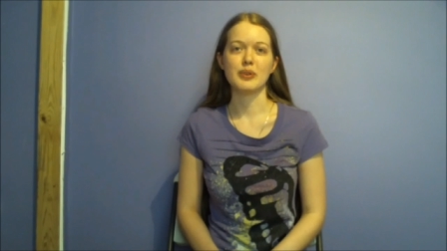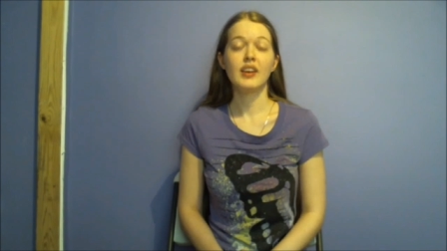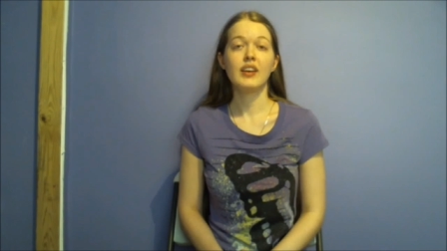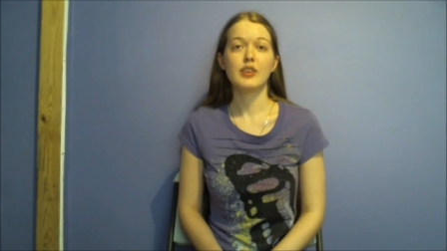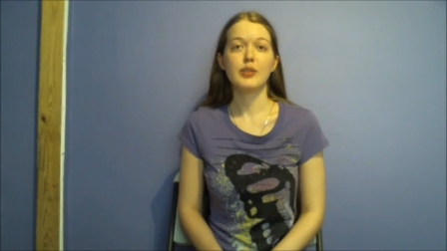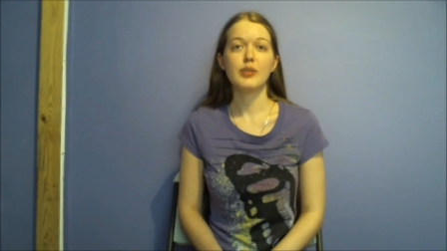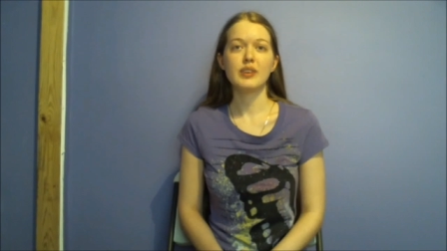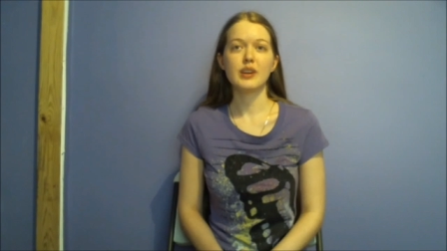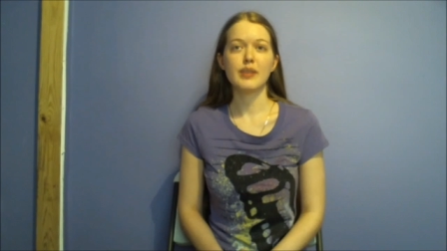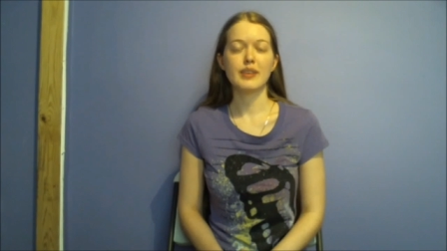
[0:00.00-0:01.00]
So if you want to
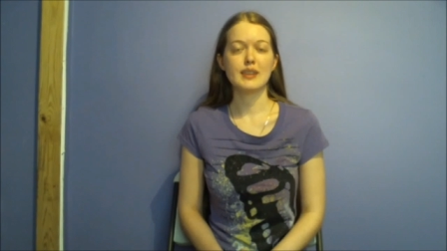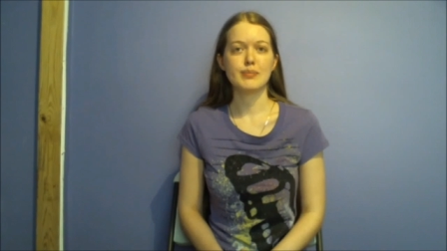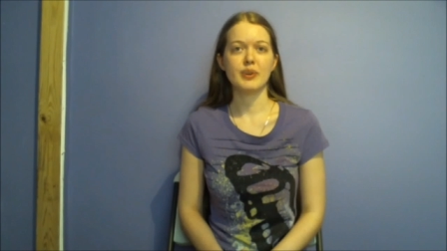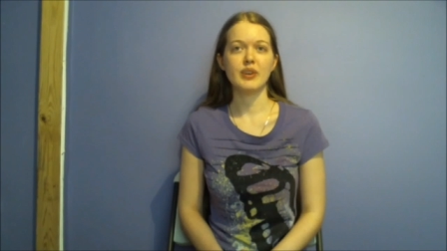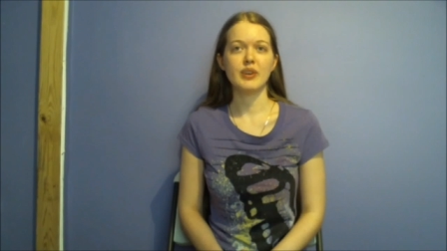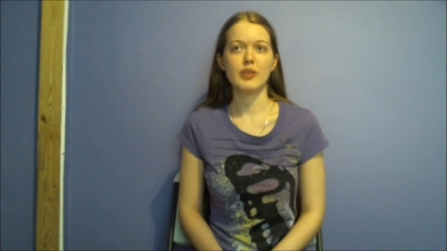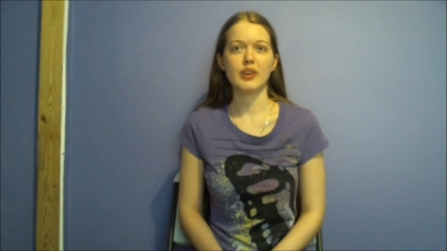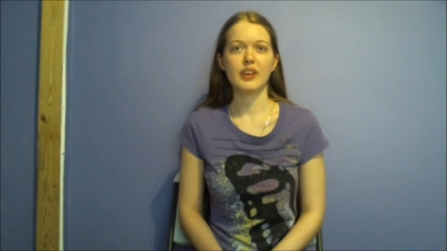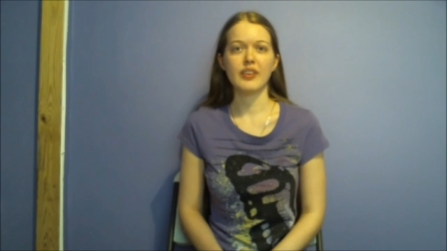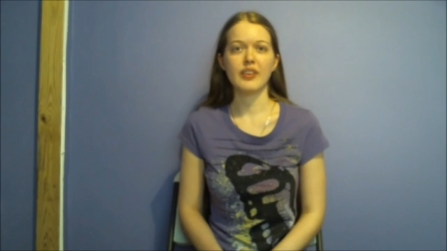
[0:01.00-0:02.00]
talk about this book or
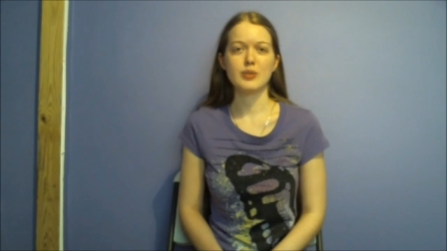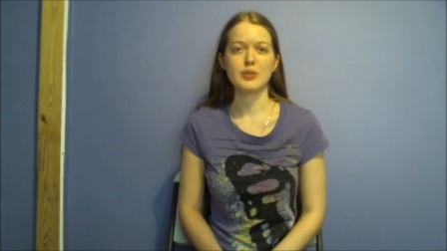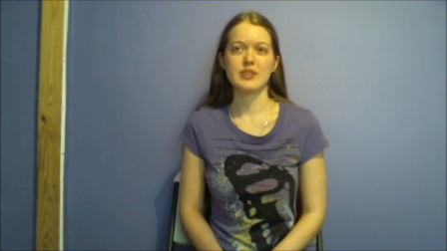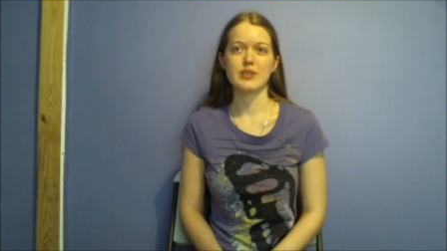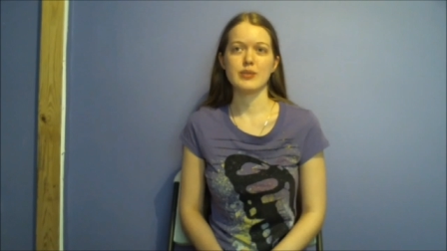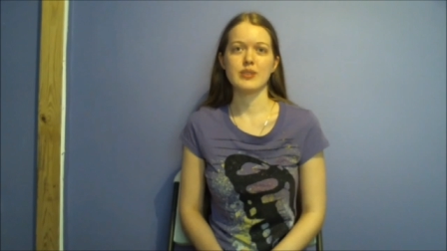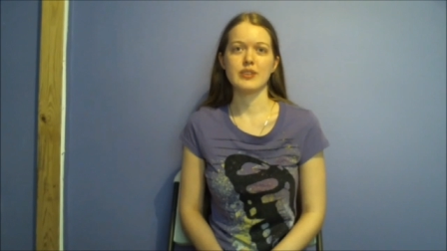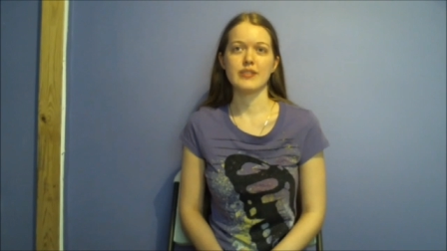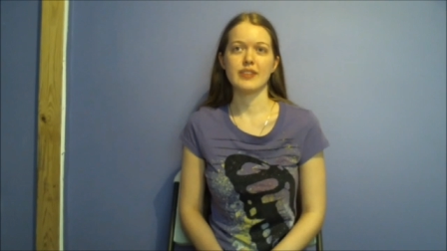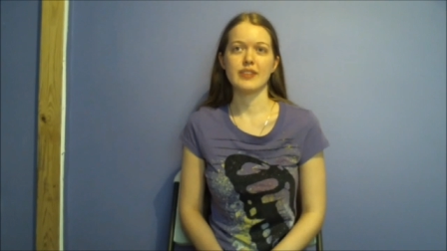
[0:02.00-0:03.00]
another Swords and Sorcery
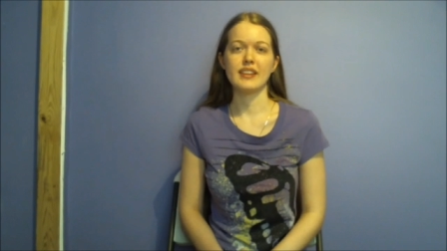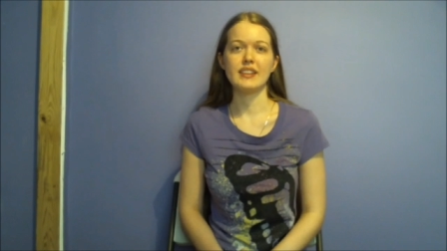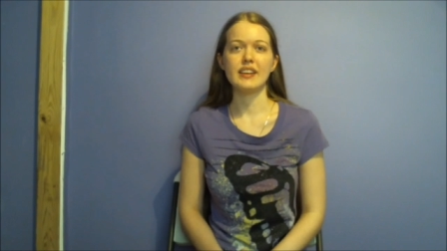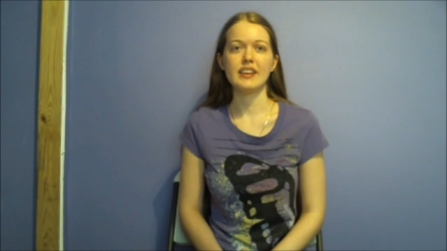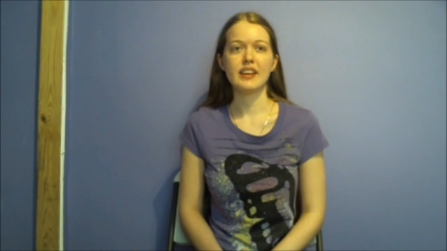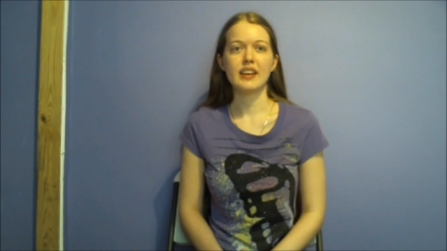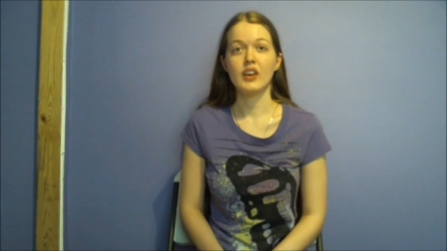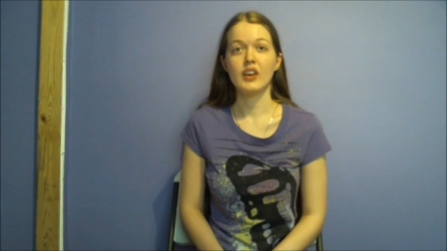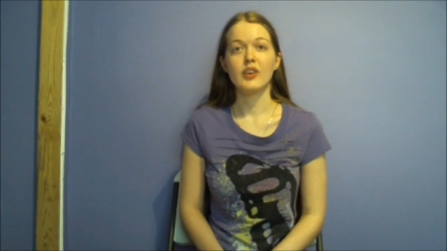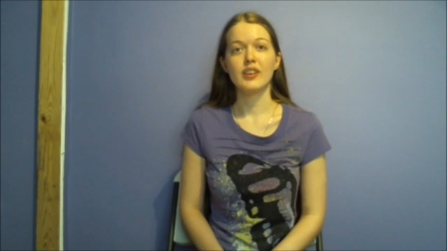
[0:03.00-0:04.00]
fantasy,
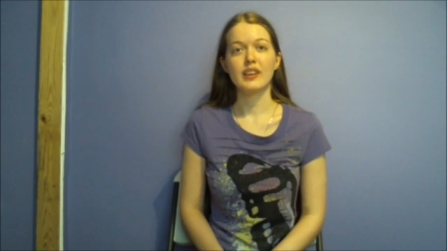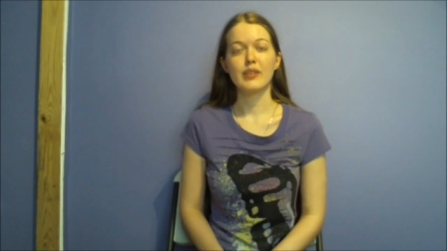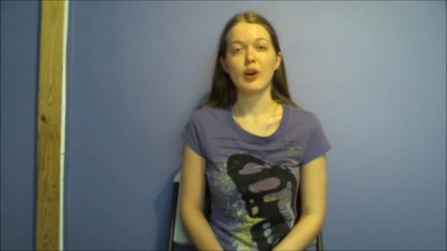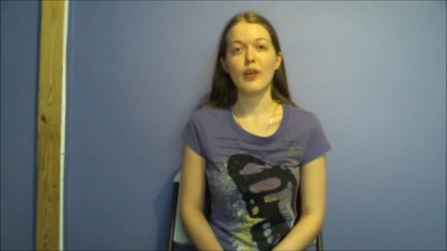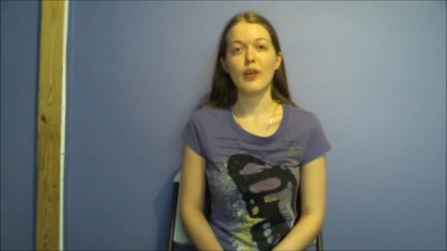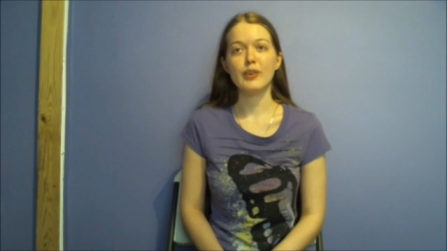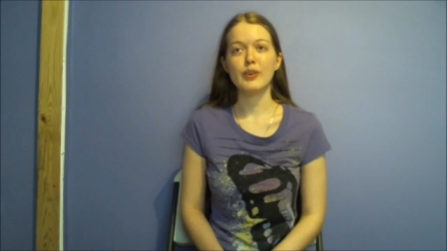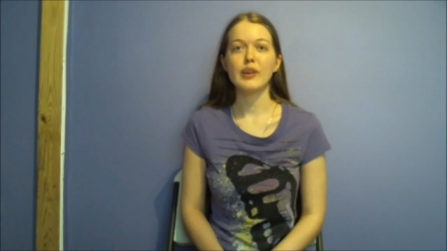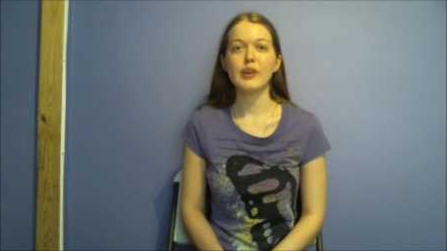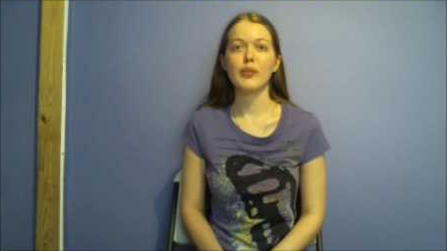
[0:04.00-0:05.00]
you can leave a comment or you
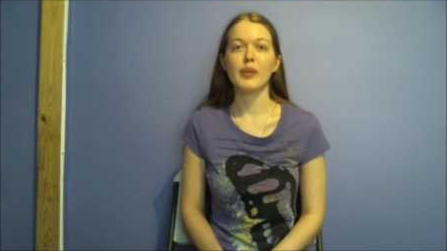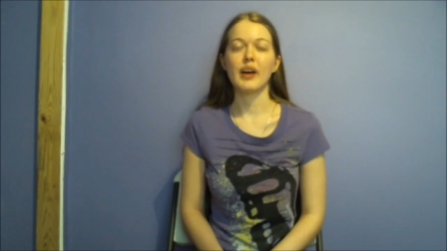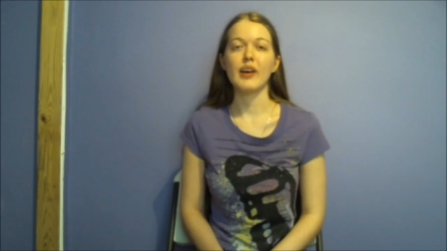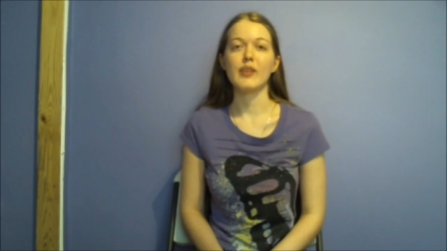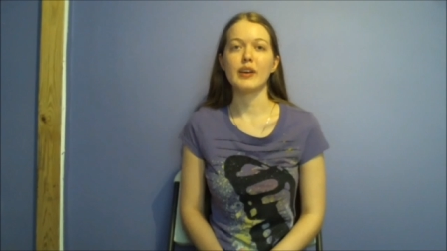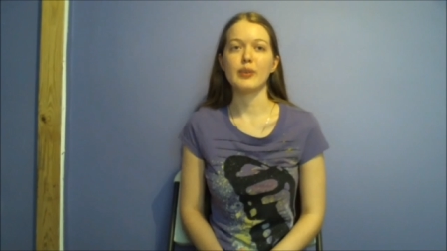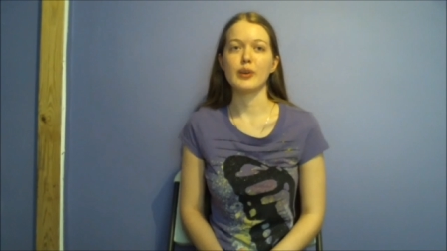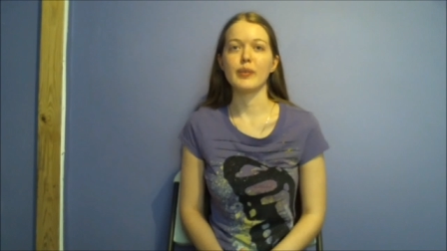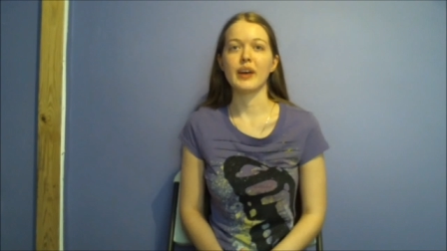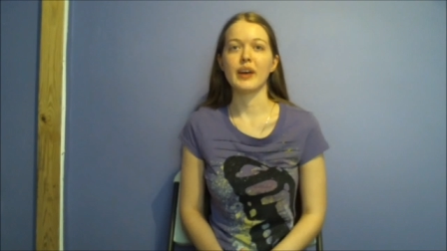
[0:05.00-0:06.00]
can reply on my Twitter
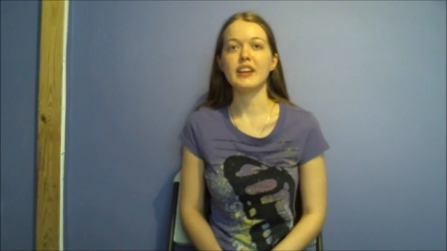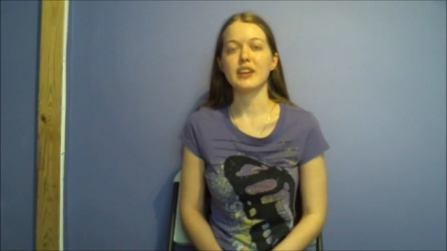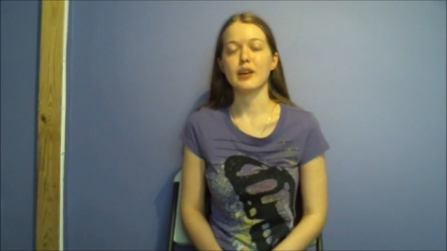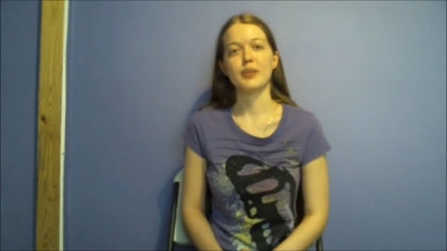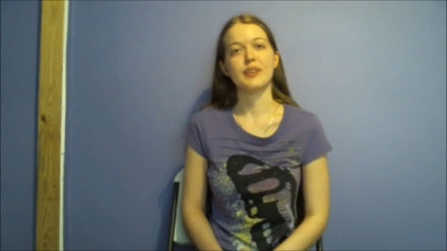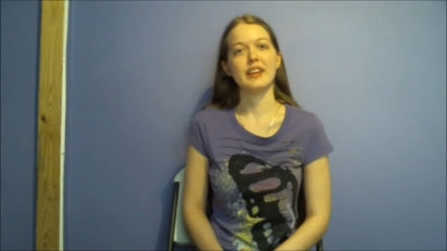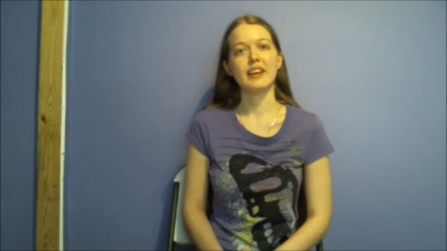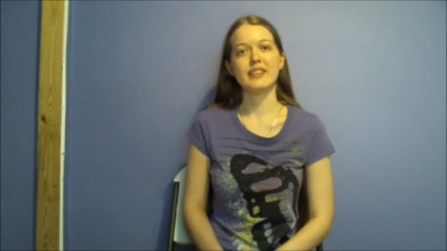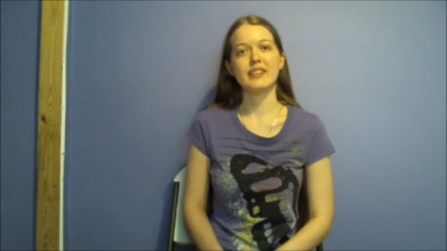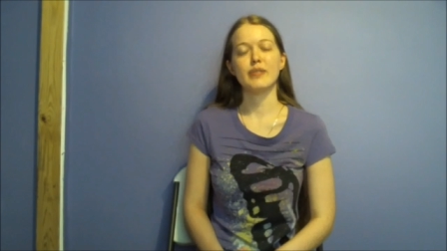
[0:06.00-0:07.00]
page, and I'll put the link
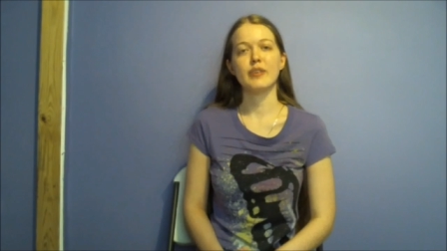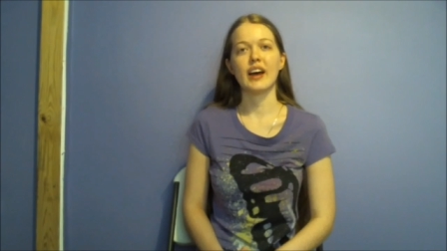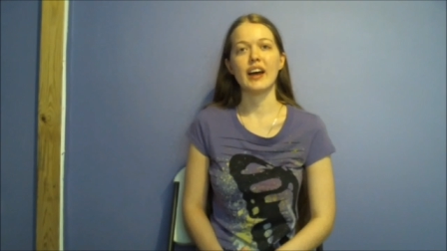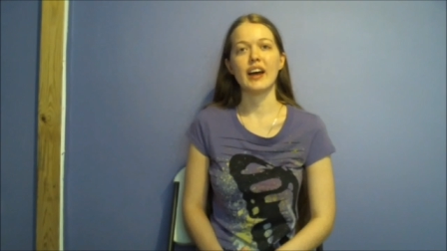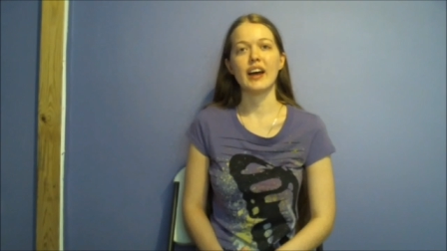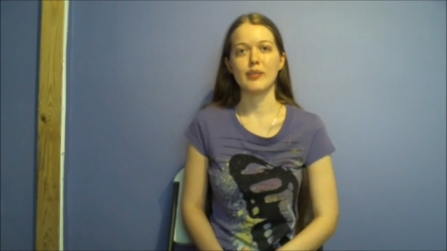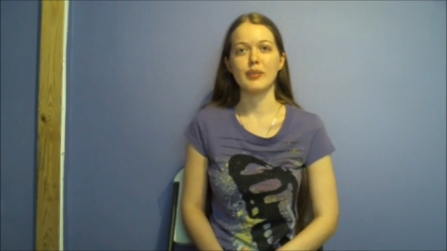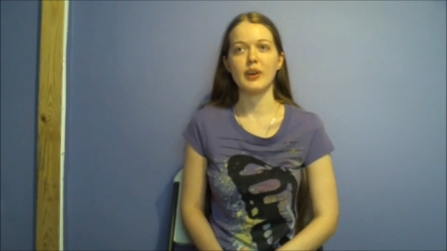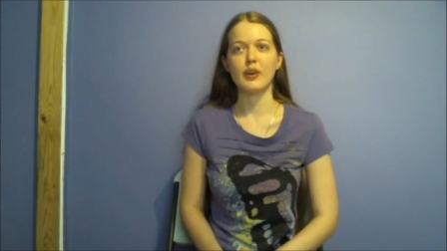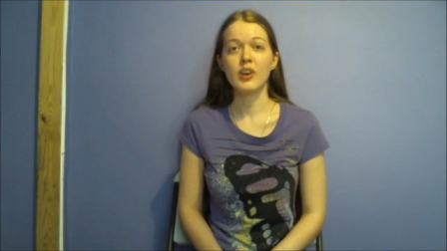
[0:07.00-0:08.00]
for that down below.